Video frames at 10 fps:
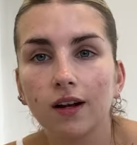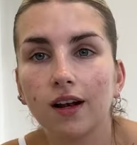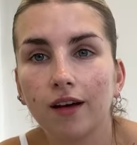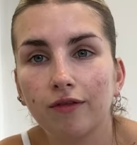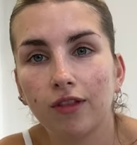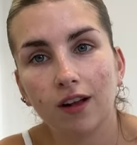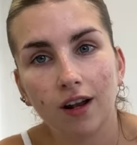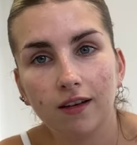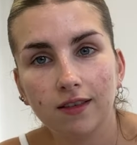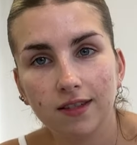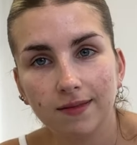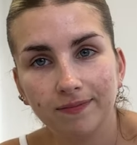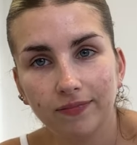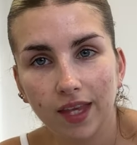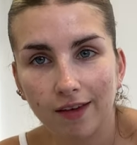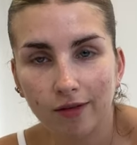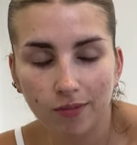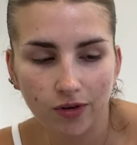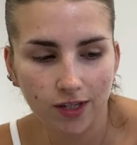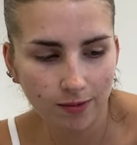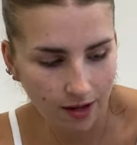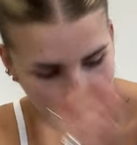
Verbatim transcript: love the clothes even more as well.